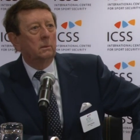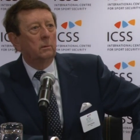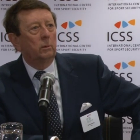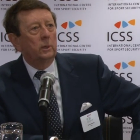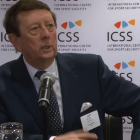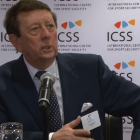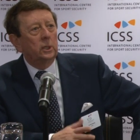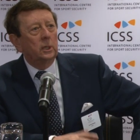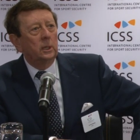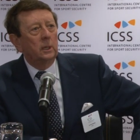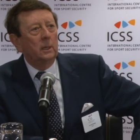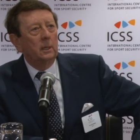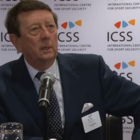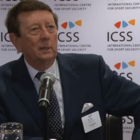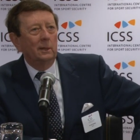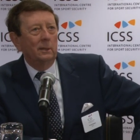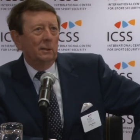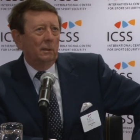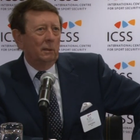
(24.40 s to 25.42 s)
which,
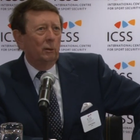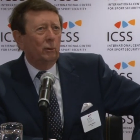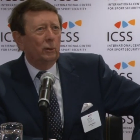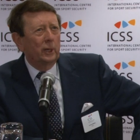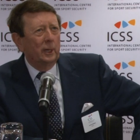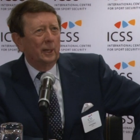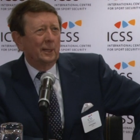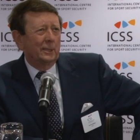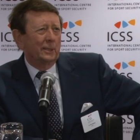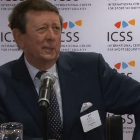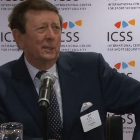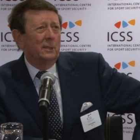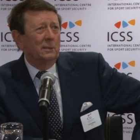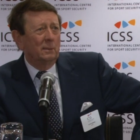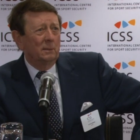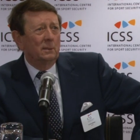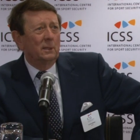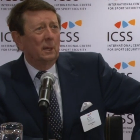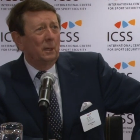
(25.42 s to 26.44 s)
looking at it,
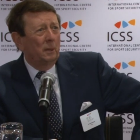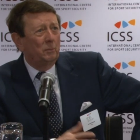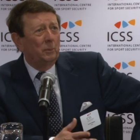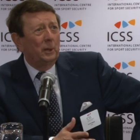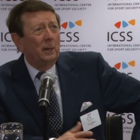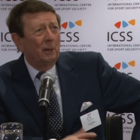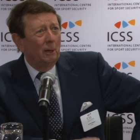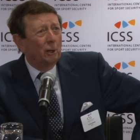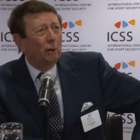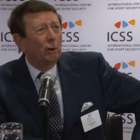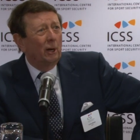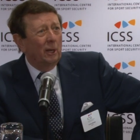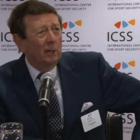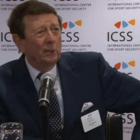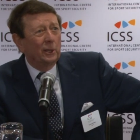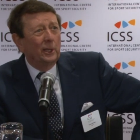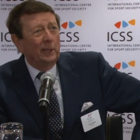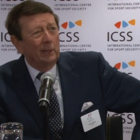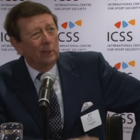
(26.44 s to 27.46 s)
had been a
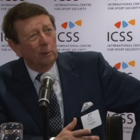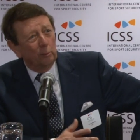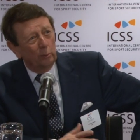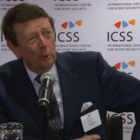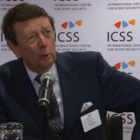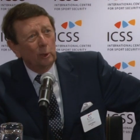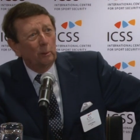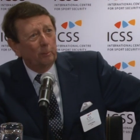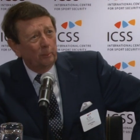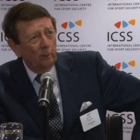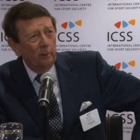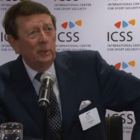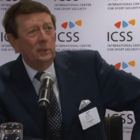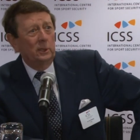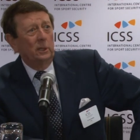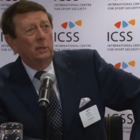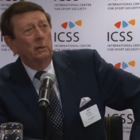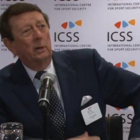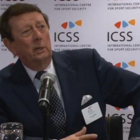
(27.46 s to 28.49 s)
great thing that we could have put
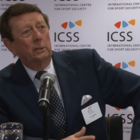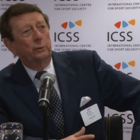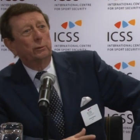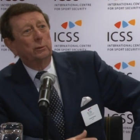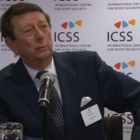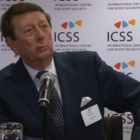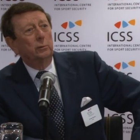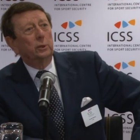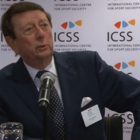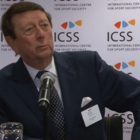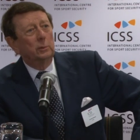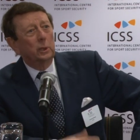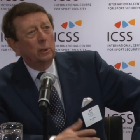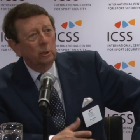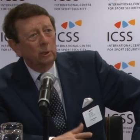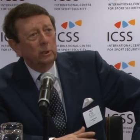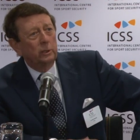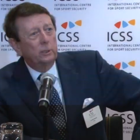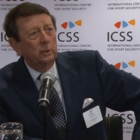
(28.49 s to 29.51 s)
into grassroots and we
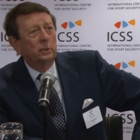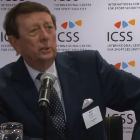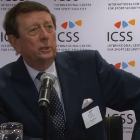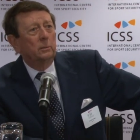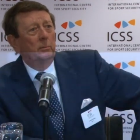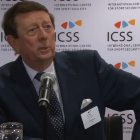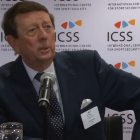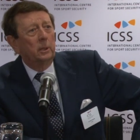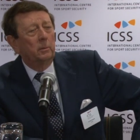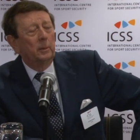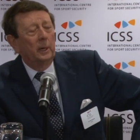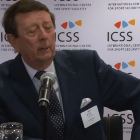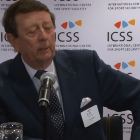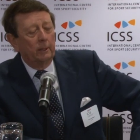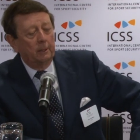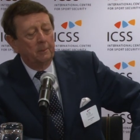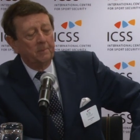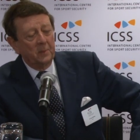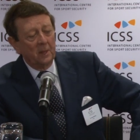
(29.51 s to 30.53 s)
could have done something about
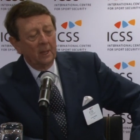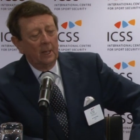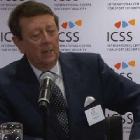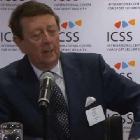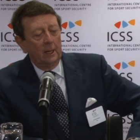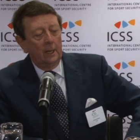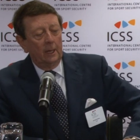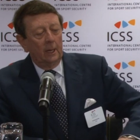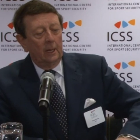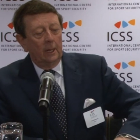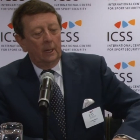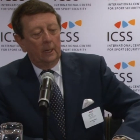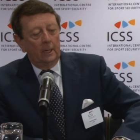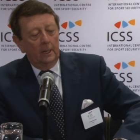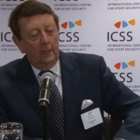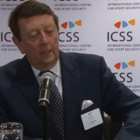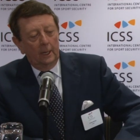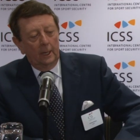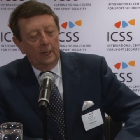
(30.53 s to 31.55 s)
it.
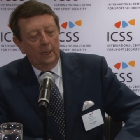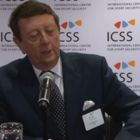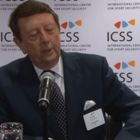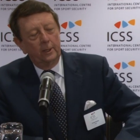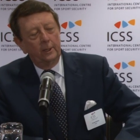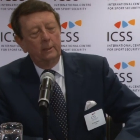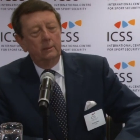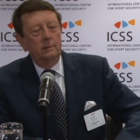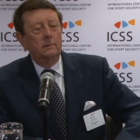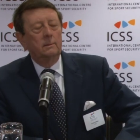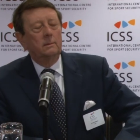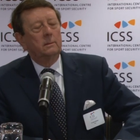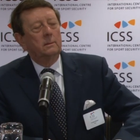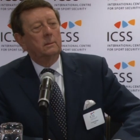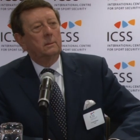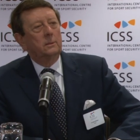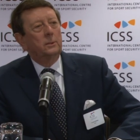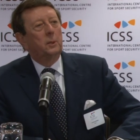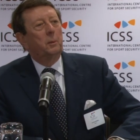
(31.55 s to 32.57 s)
I think
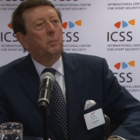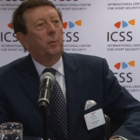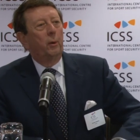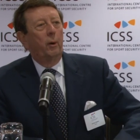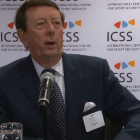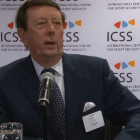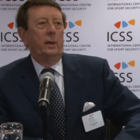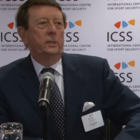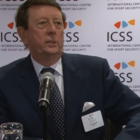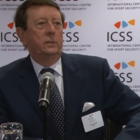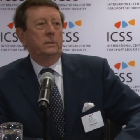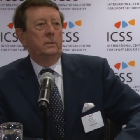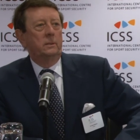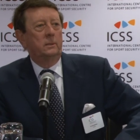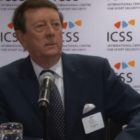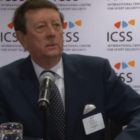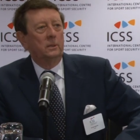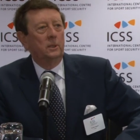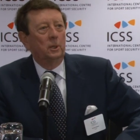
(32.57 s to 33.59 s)
the press.
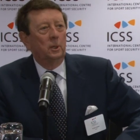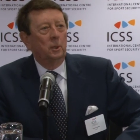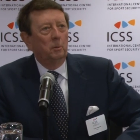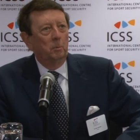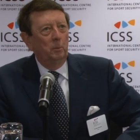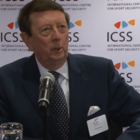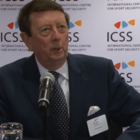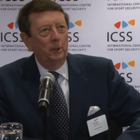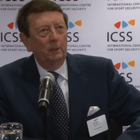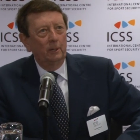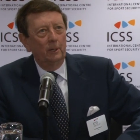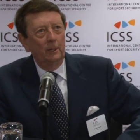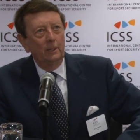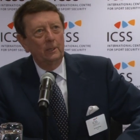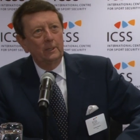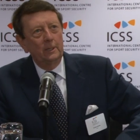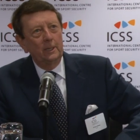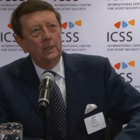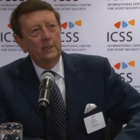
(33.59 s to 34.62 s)
But
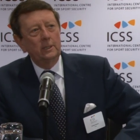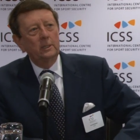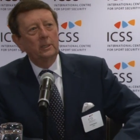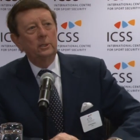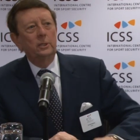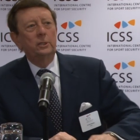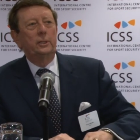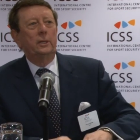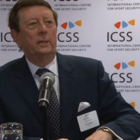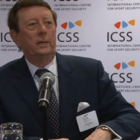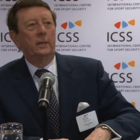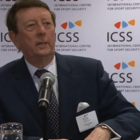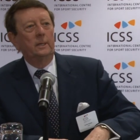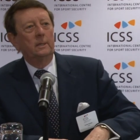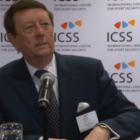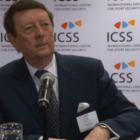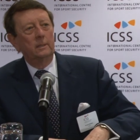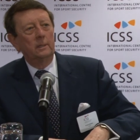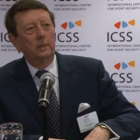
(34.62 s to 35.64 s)
at the end of the day,
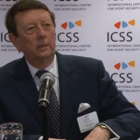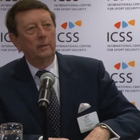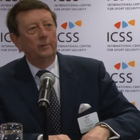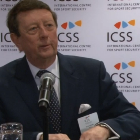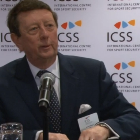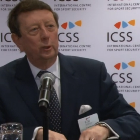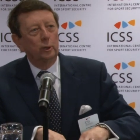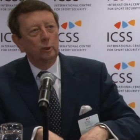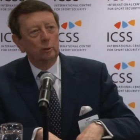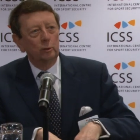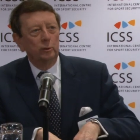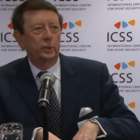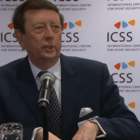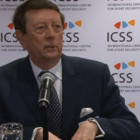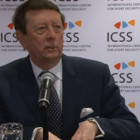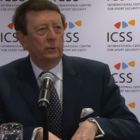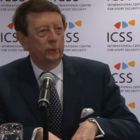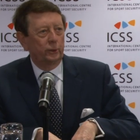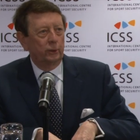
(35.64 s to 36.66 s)
if you don't
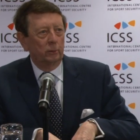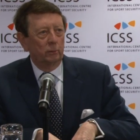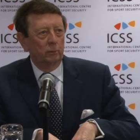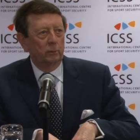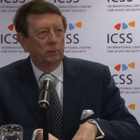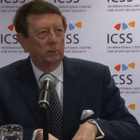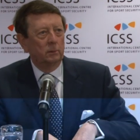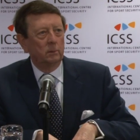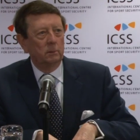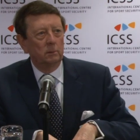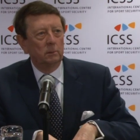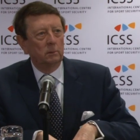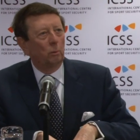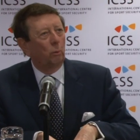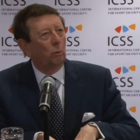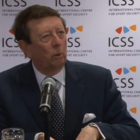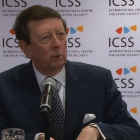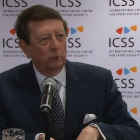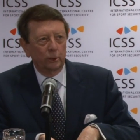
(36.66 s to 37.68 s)
tell truth,
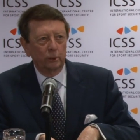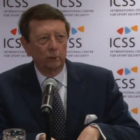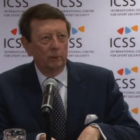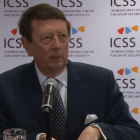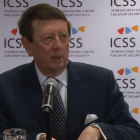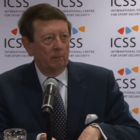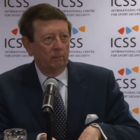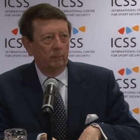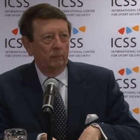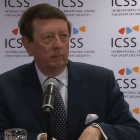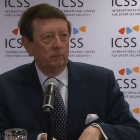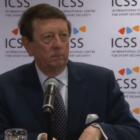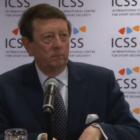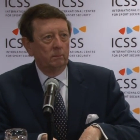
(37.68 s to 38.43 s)
what's going to happen?